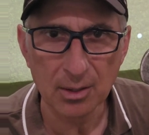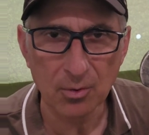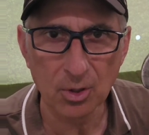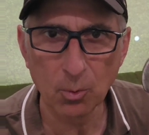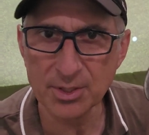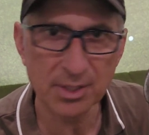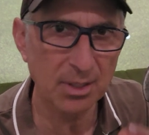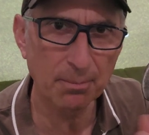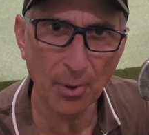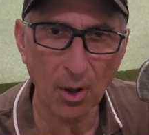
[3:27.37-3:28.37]
or was it the
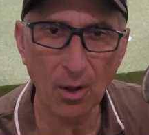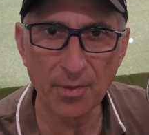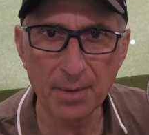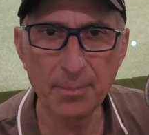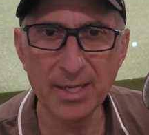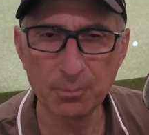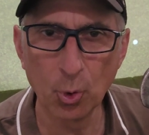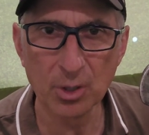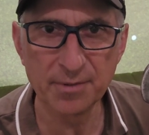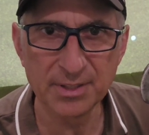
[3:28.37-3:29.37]
ball that made
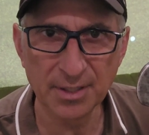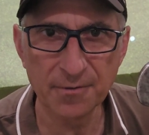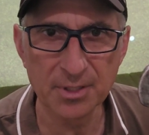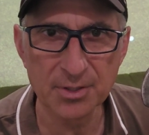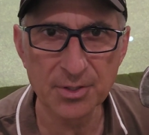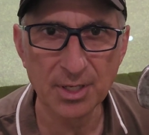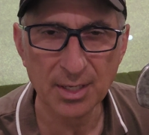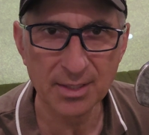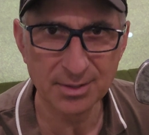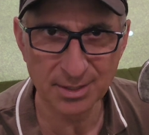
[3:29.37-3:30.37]
more of a difference
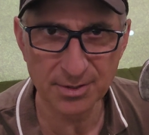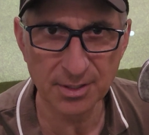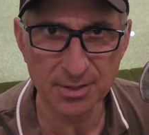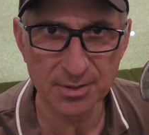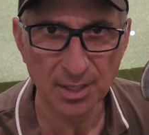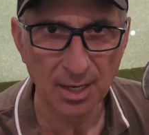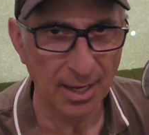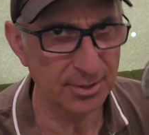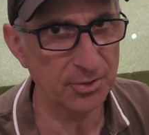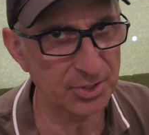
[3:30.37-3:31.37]
in distance?
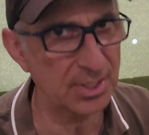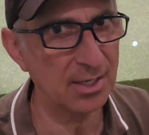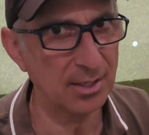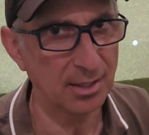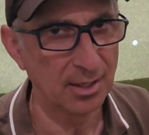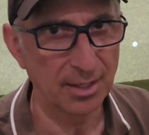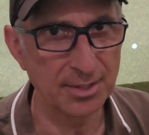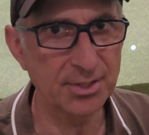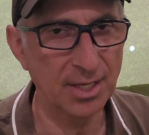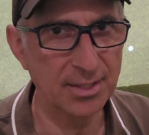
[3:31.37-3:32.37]
And you'll see
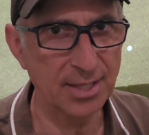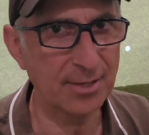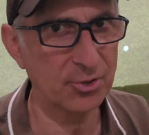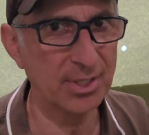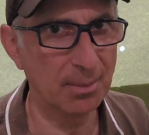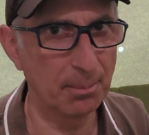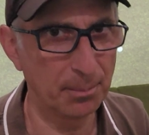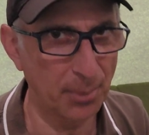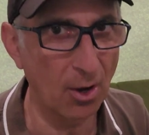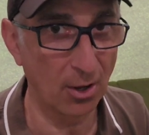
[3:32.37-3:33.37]
it's actually the
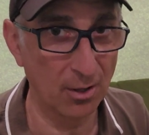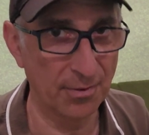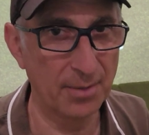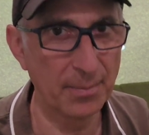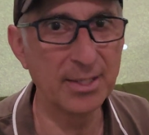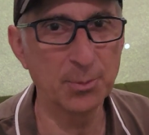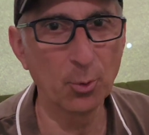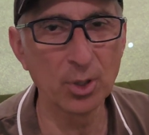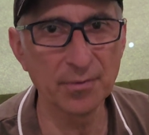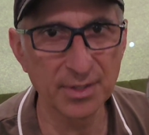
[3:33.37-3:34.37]
ball that makes
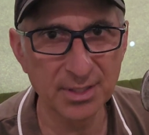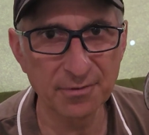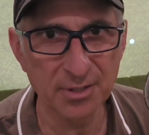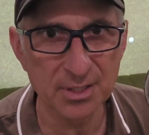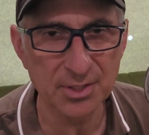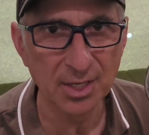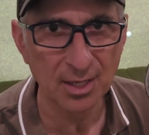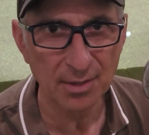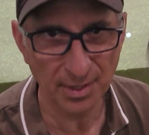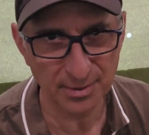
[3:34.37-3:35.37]
more of the difference
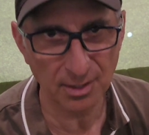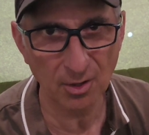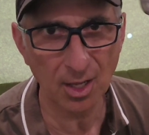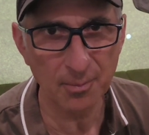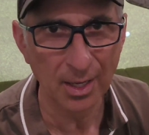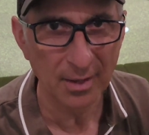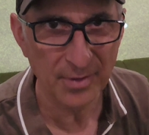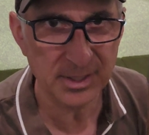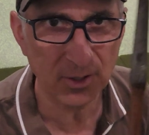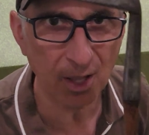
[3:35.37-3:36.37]
than the club.
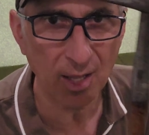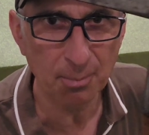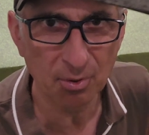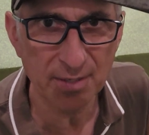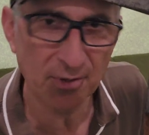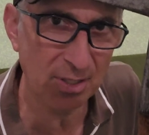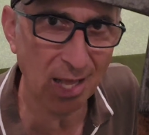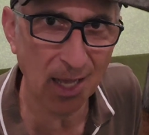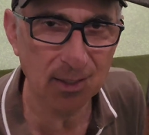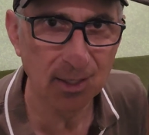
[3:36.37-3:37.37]
This club, believe it or not,